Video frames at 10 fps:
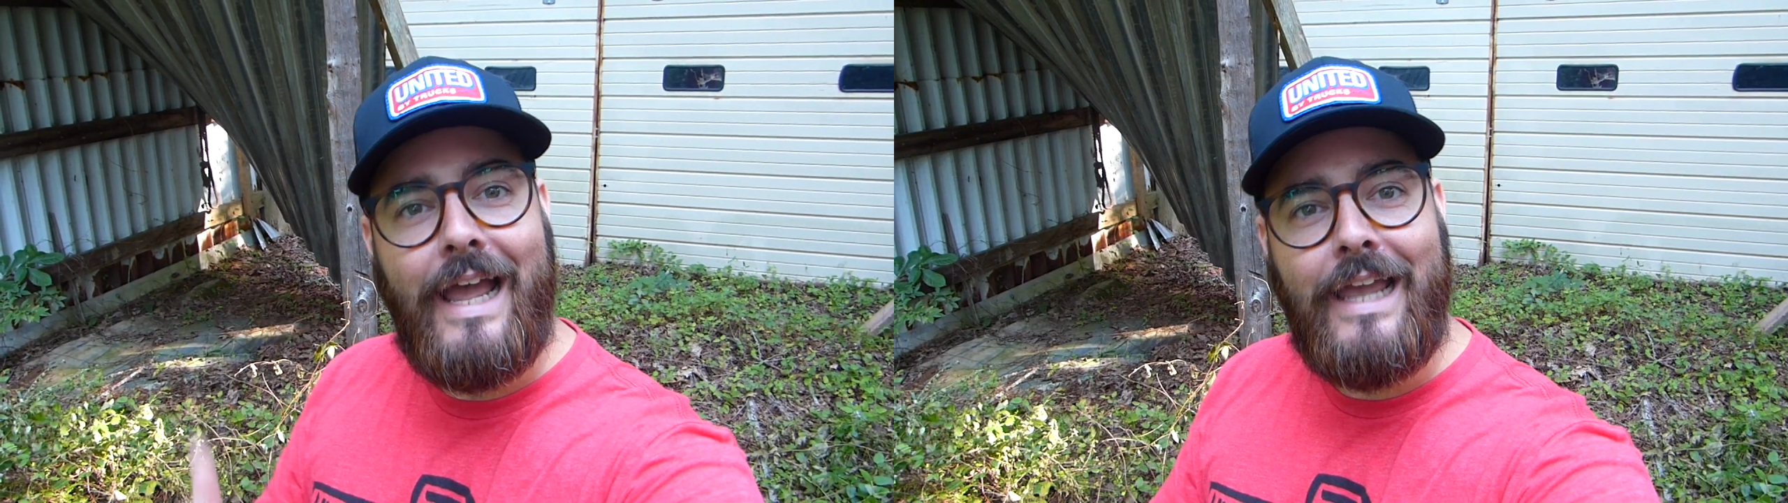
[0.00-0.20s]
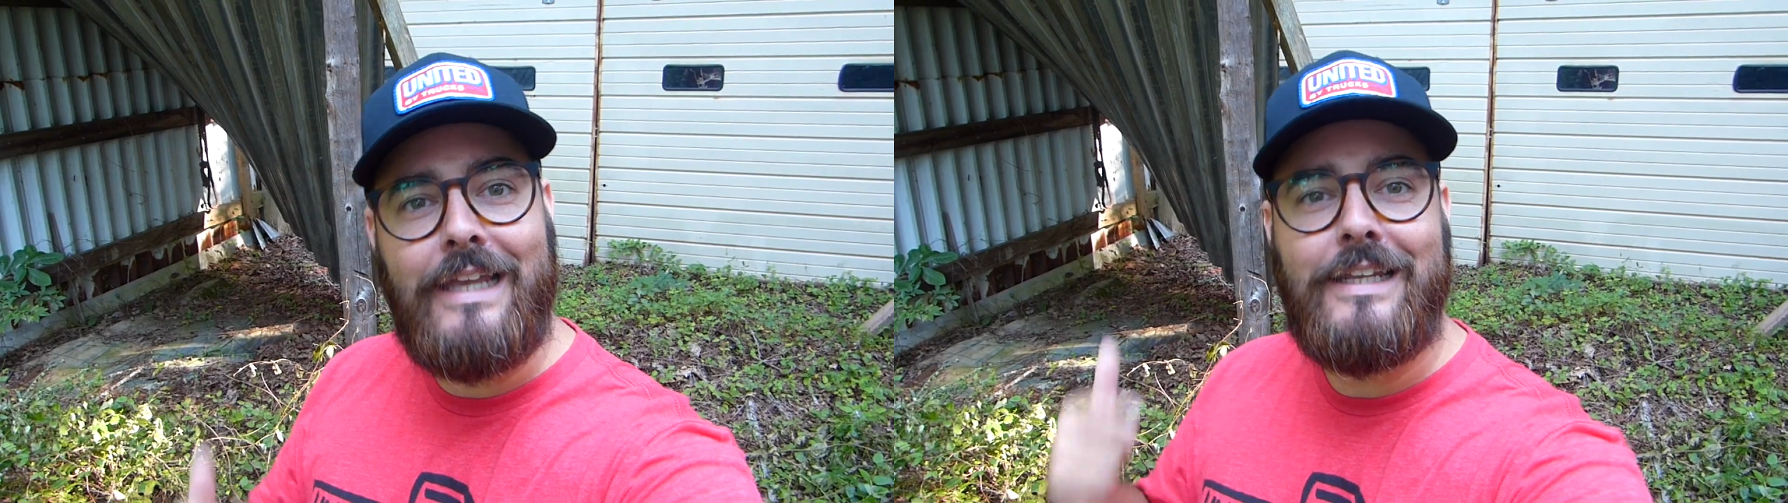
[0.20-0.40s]

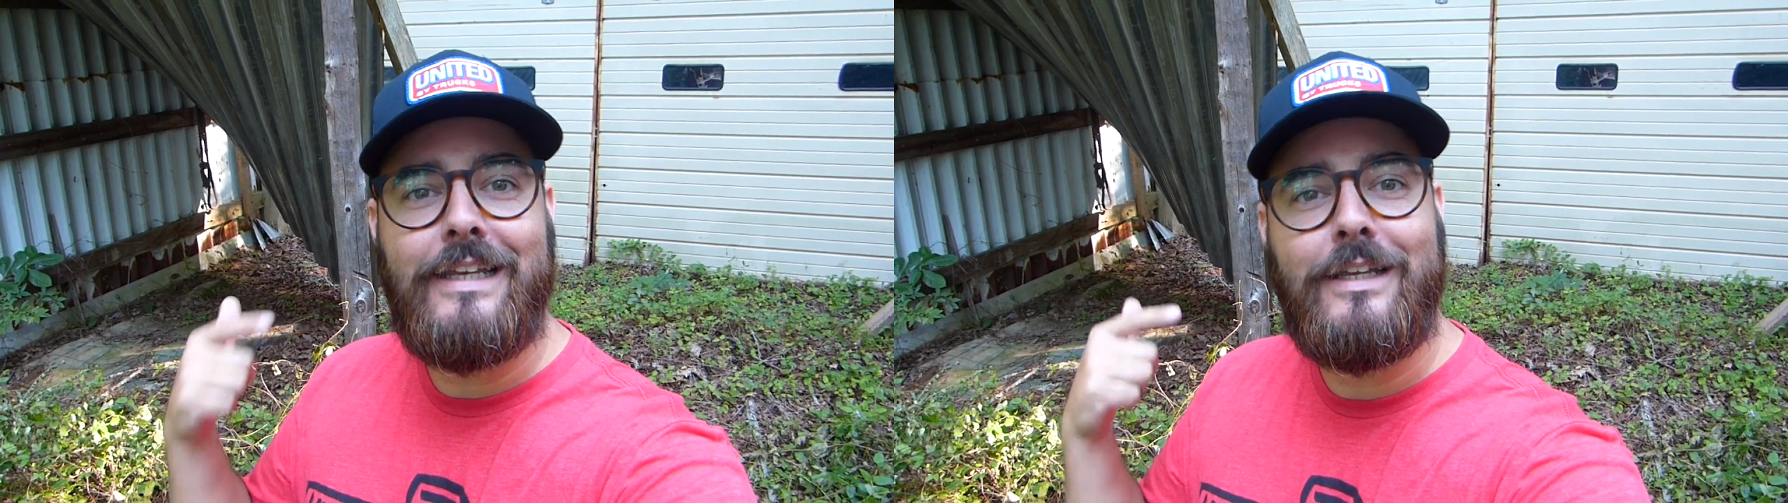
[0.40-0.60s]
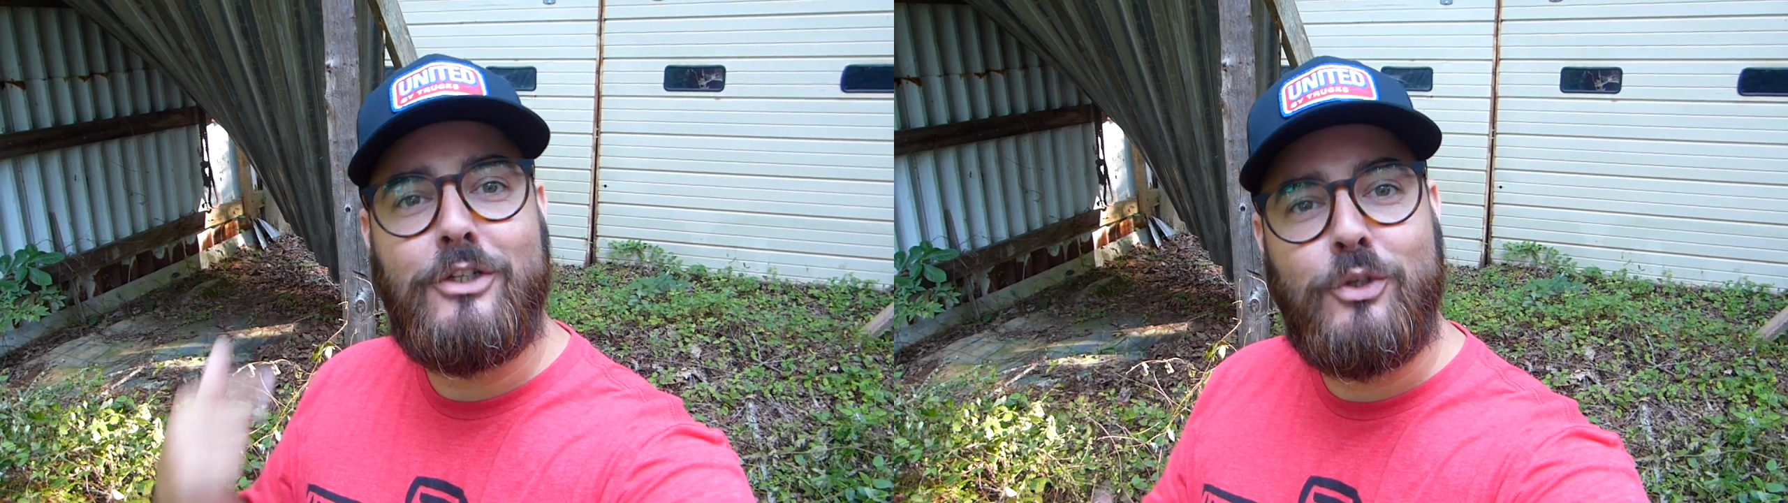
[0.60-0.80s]

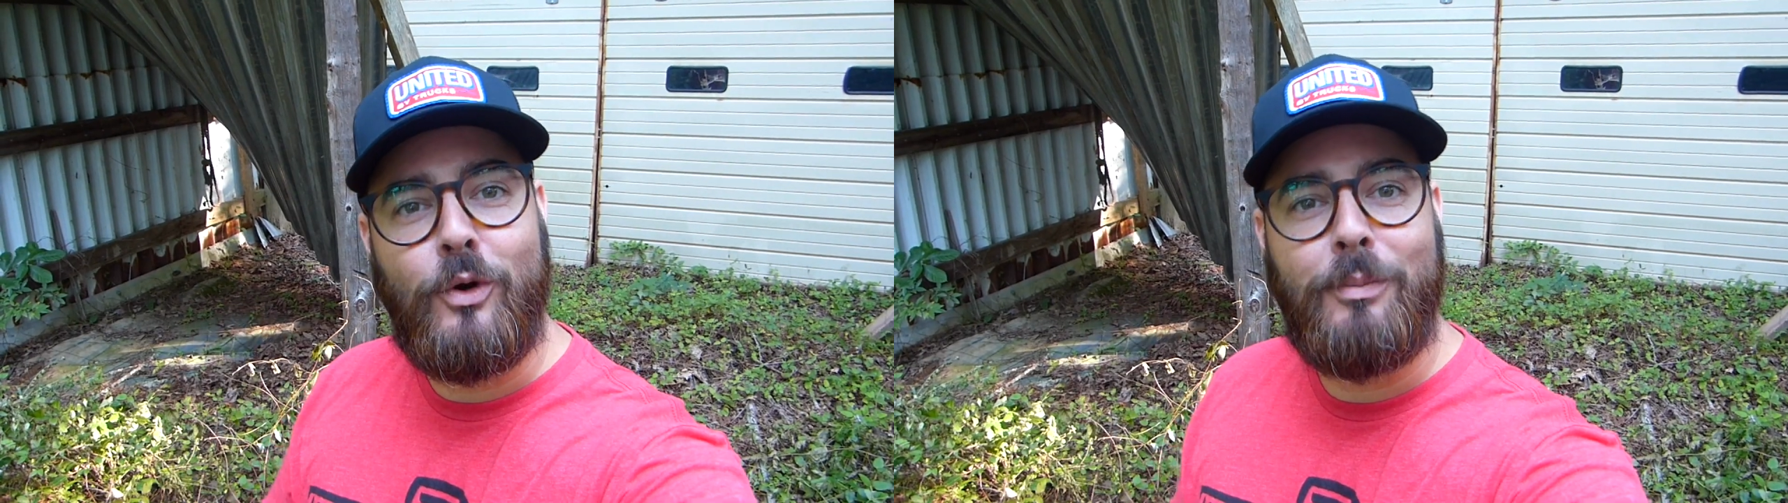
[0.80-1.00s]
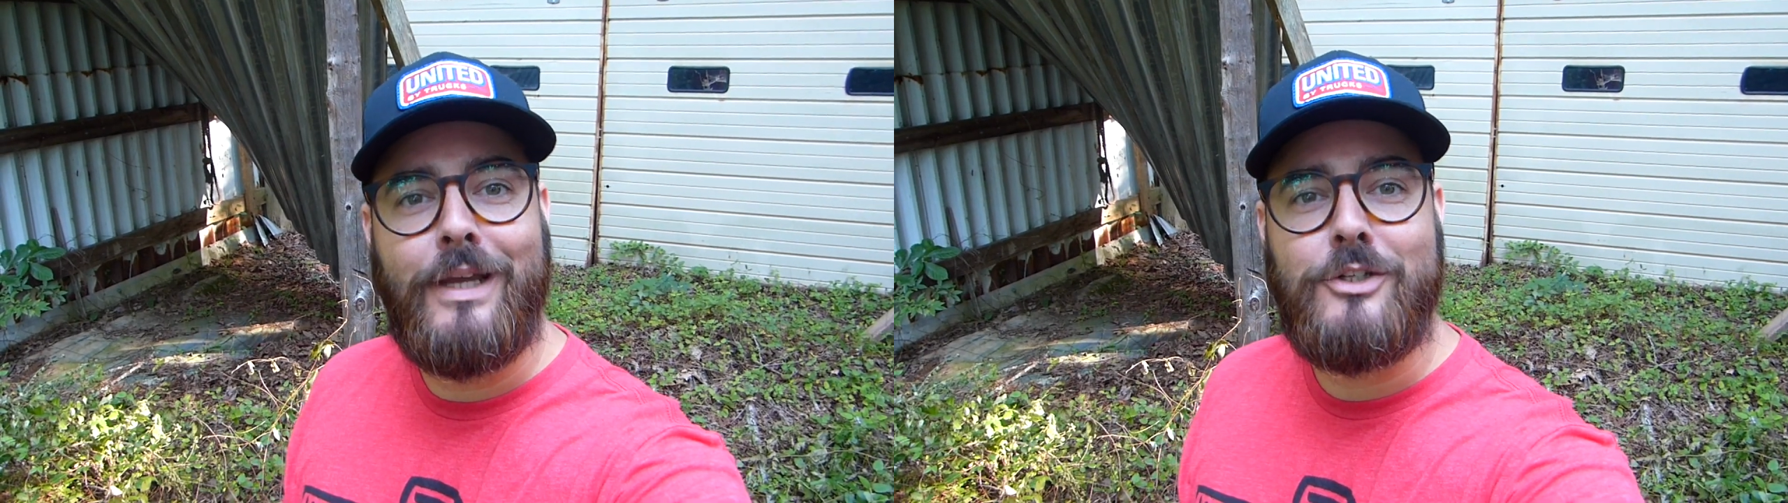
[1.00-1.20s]
AD
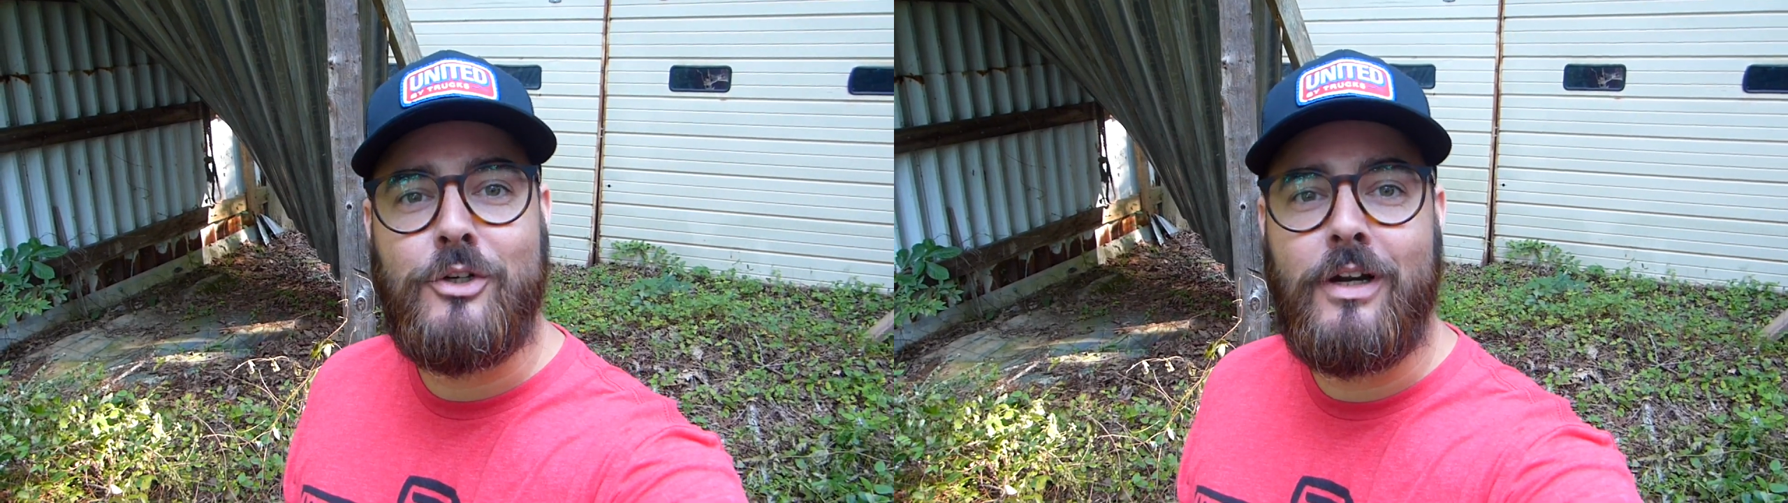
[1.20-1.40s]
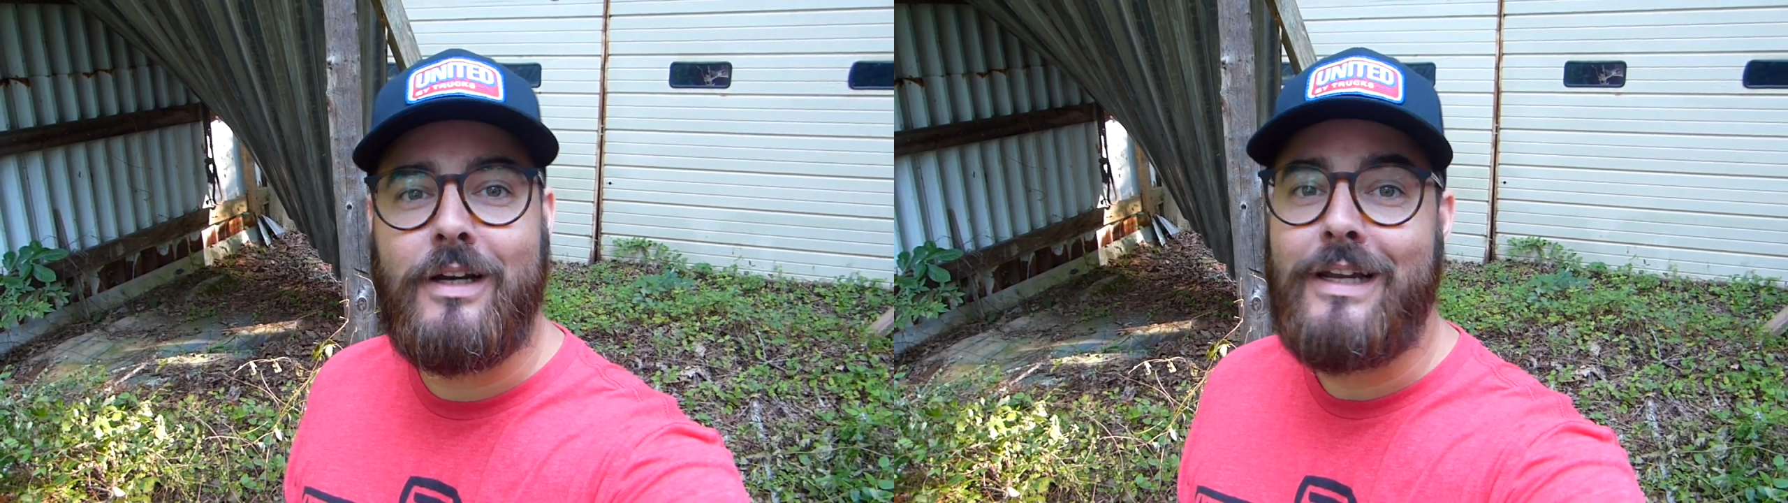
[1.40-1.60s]
short bed
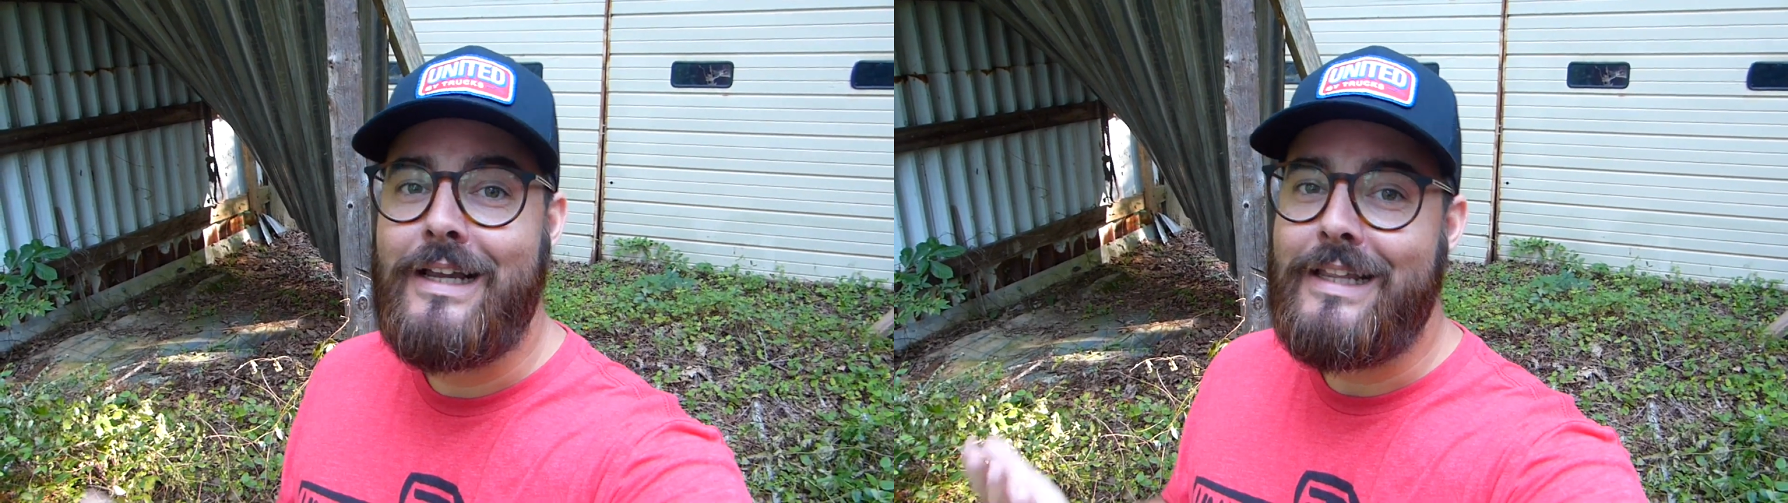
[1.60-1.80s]
truck